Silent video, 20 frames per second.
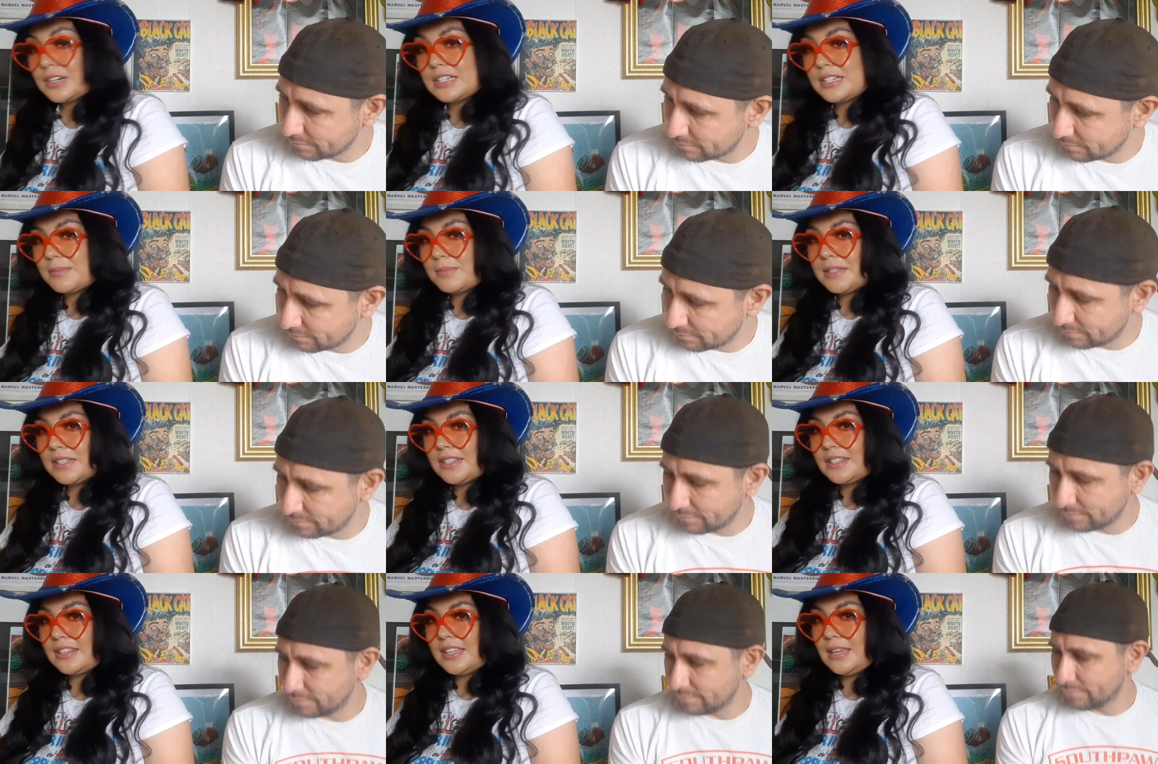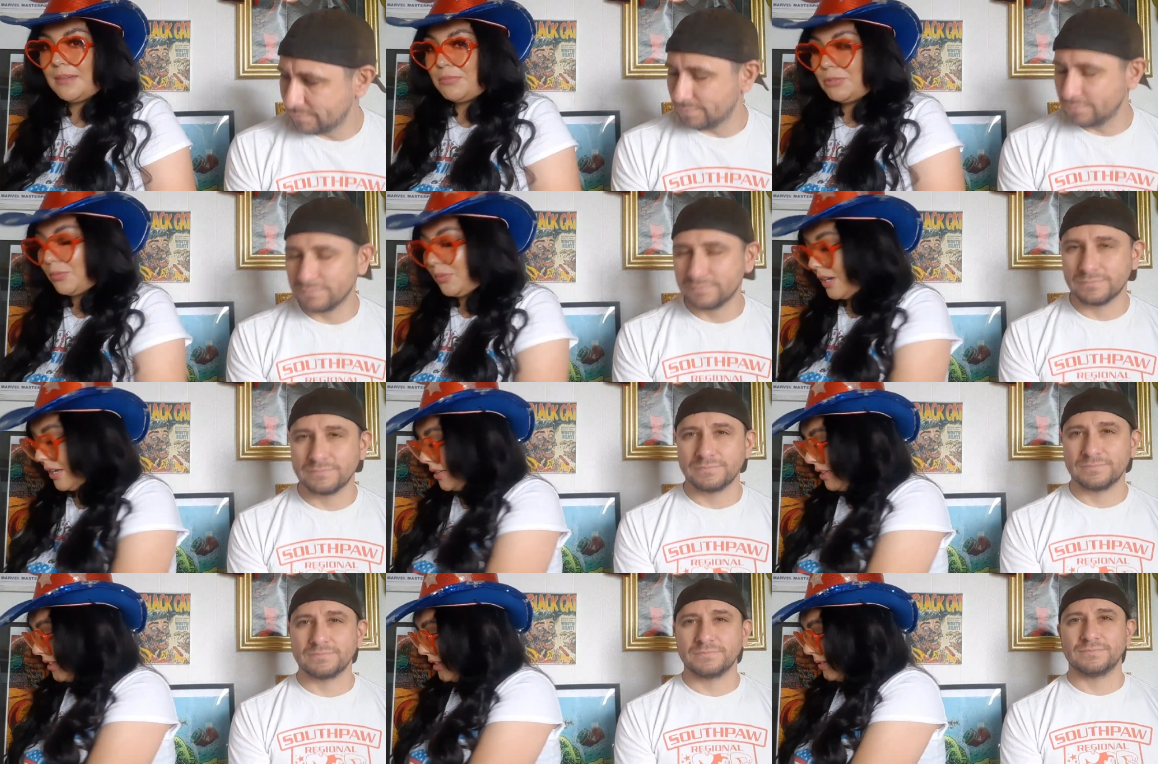Speaker 1: Christmas themed
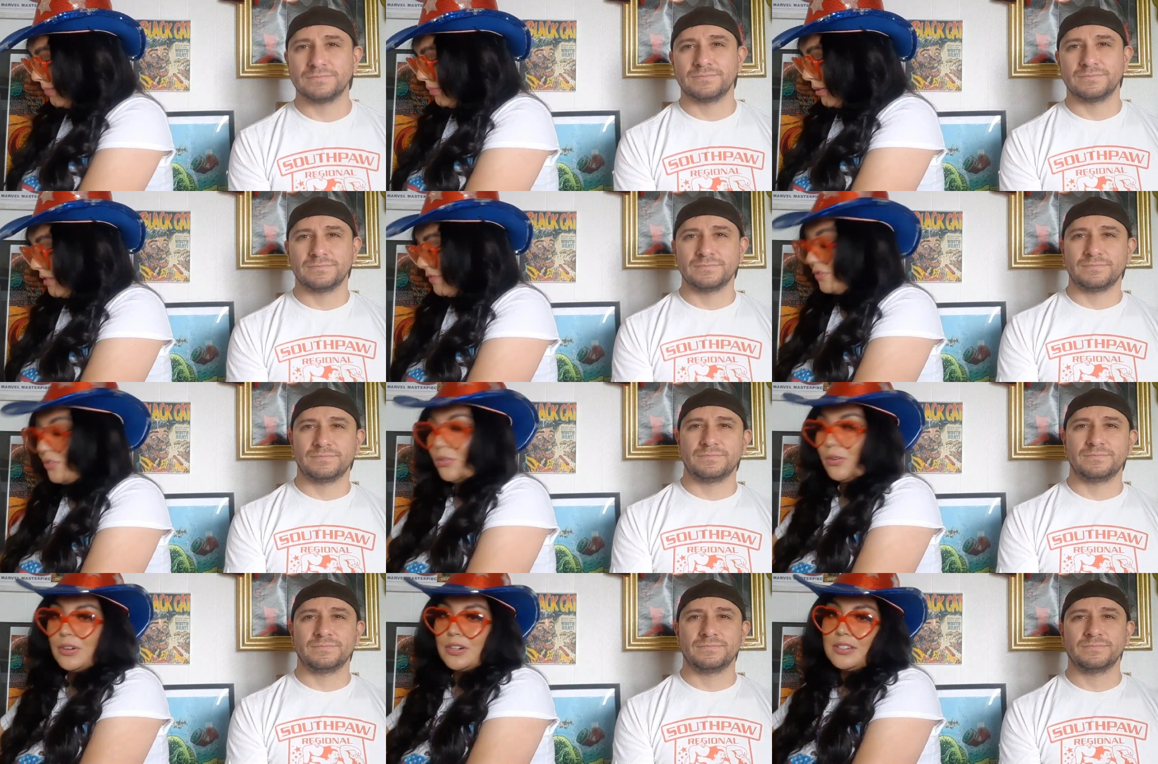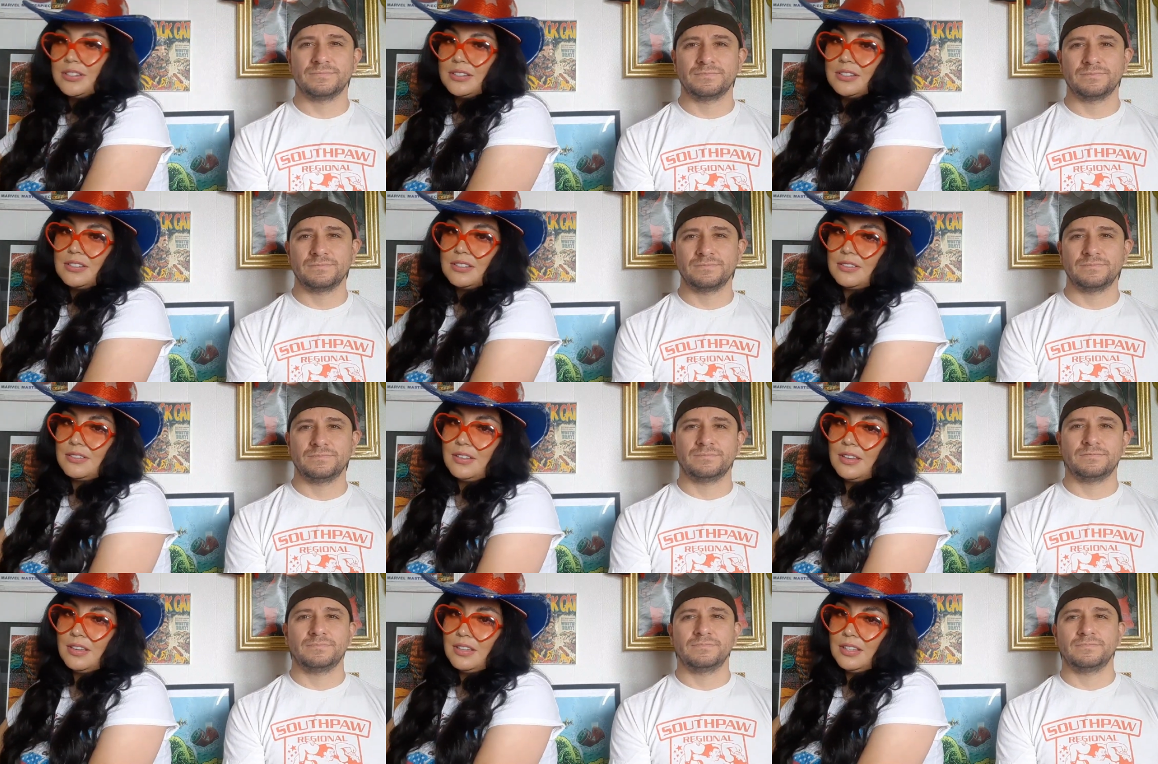ones, but of
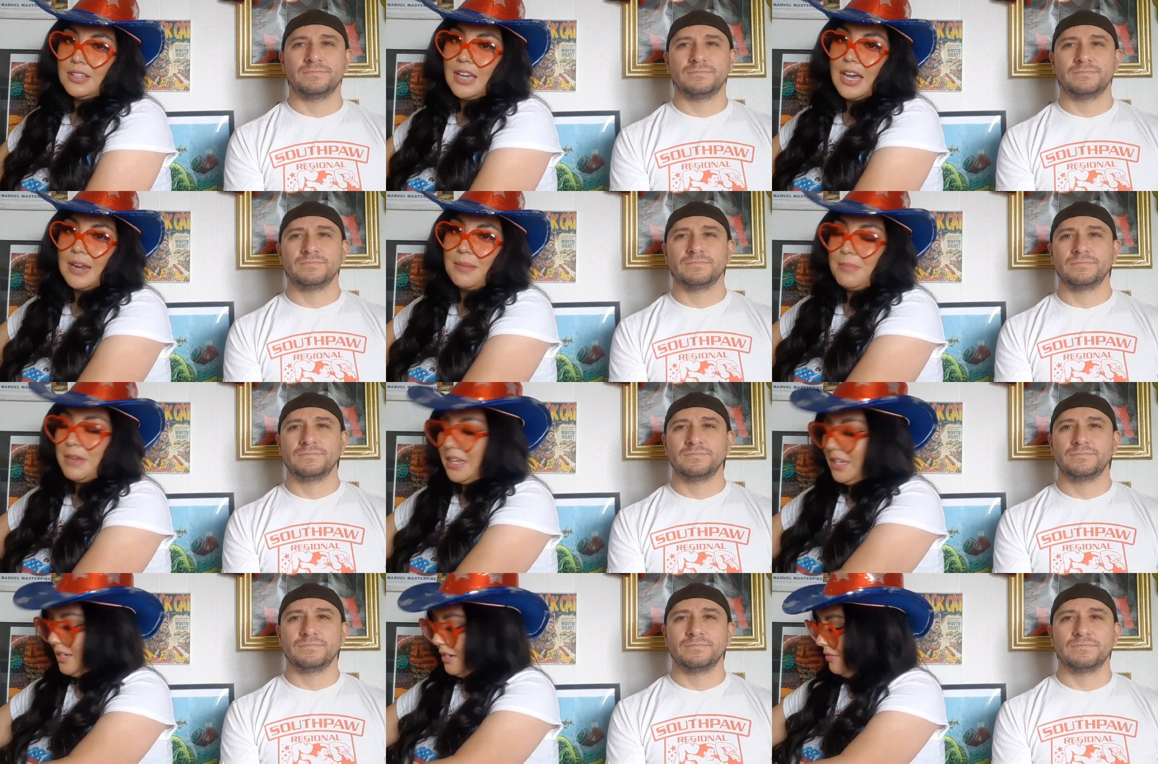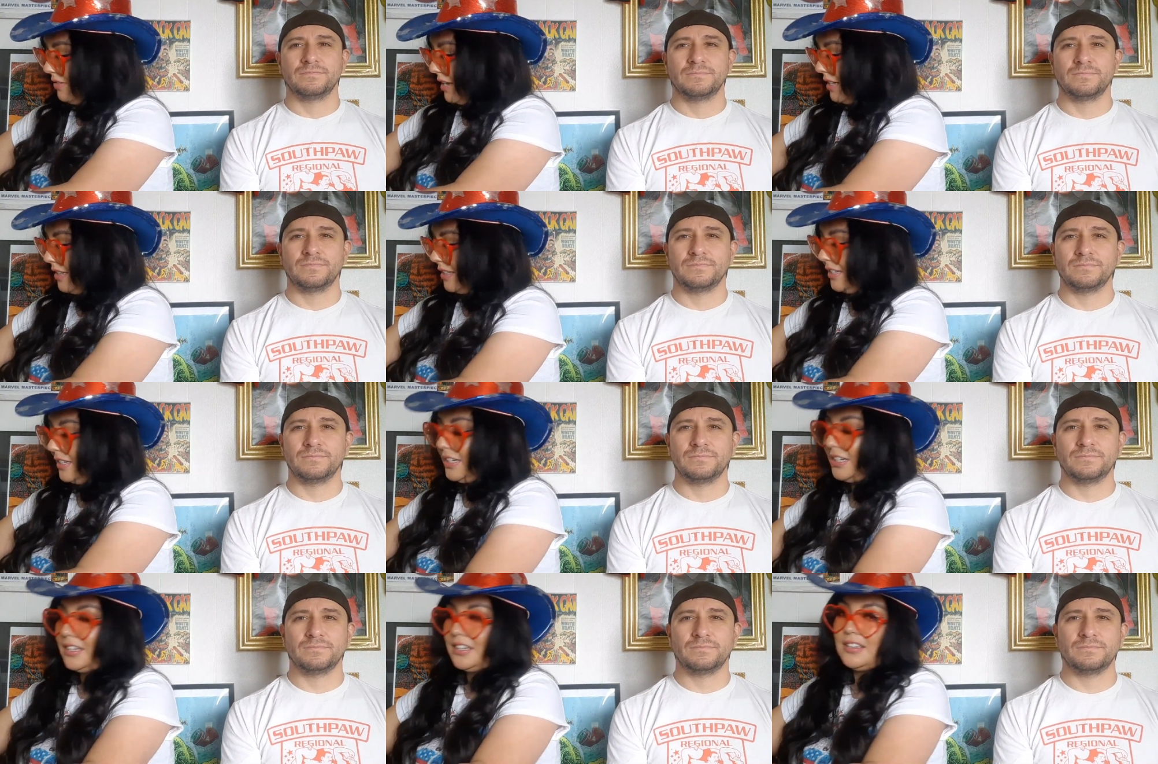course, you gotta make it
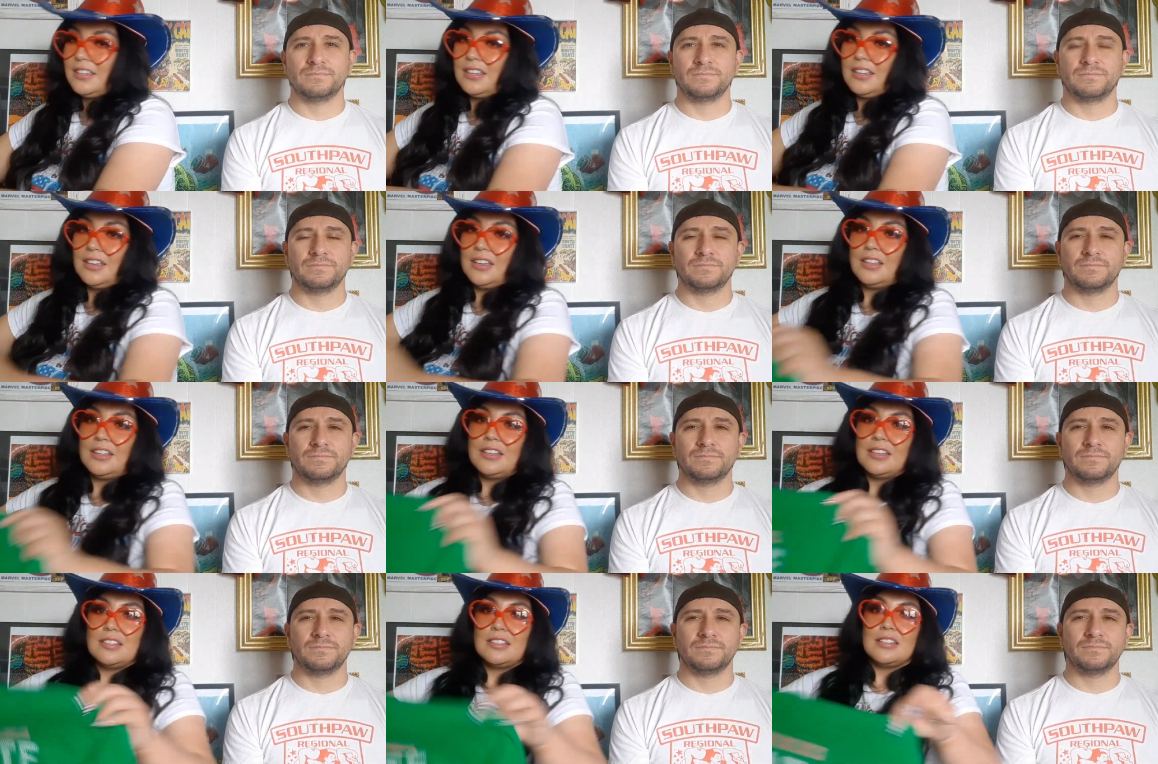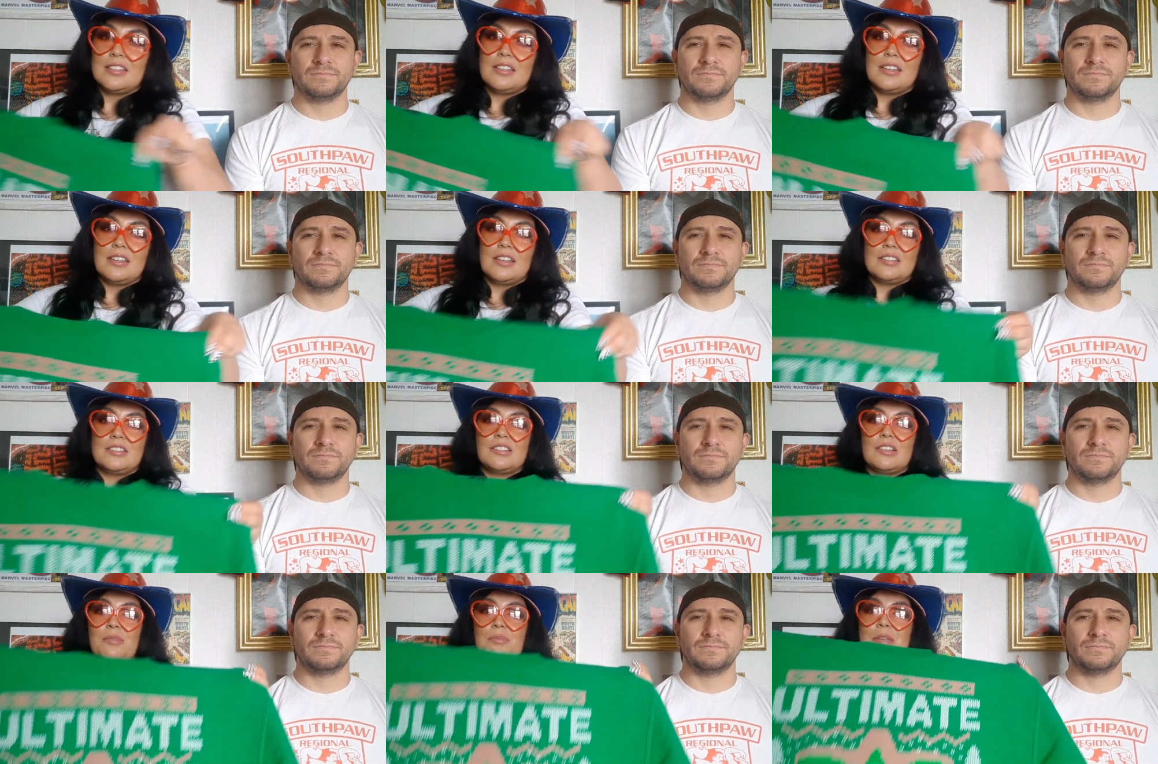wrestling.
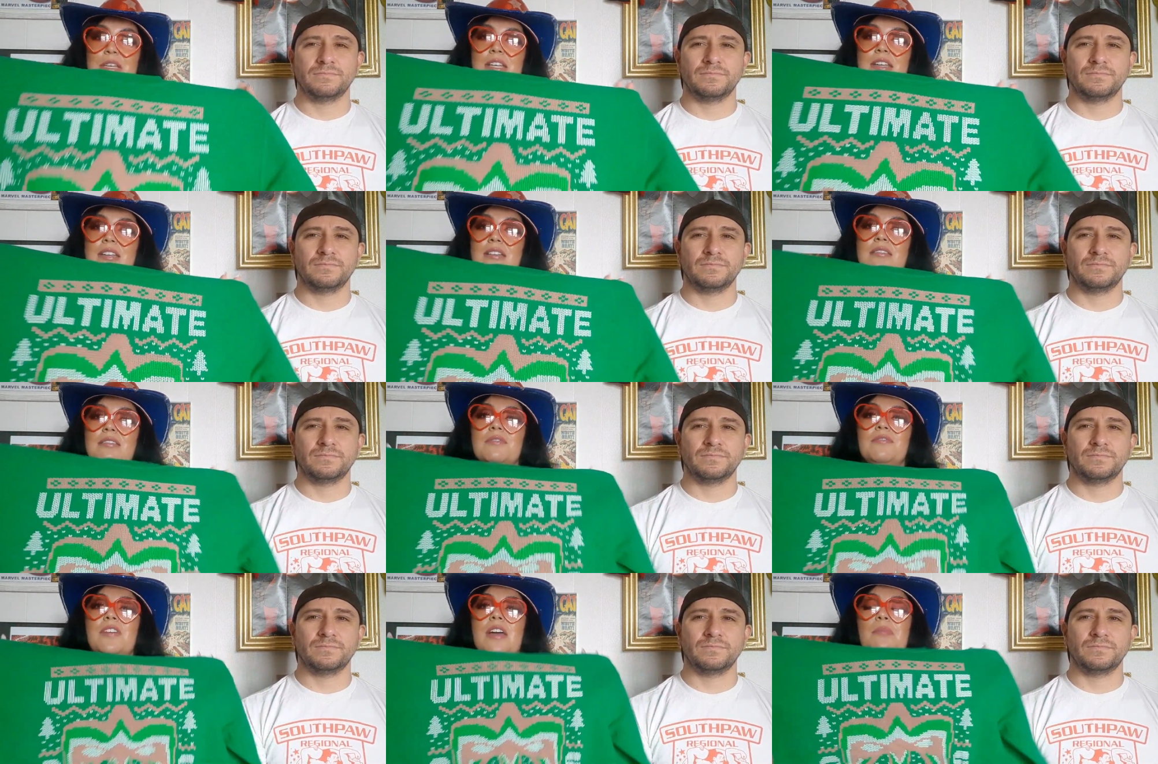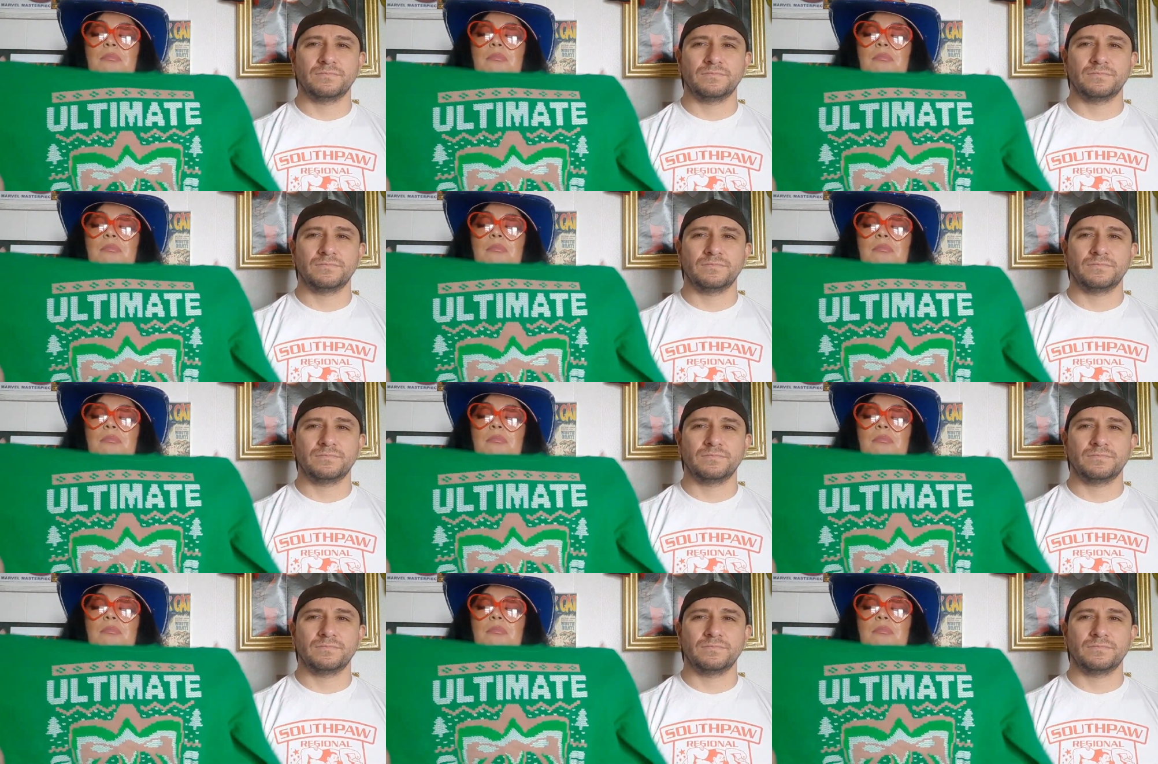So me and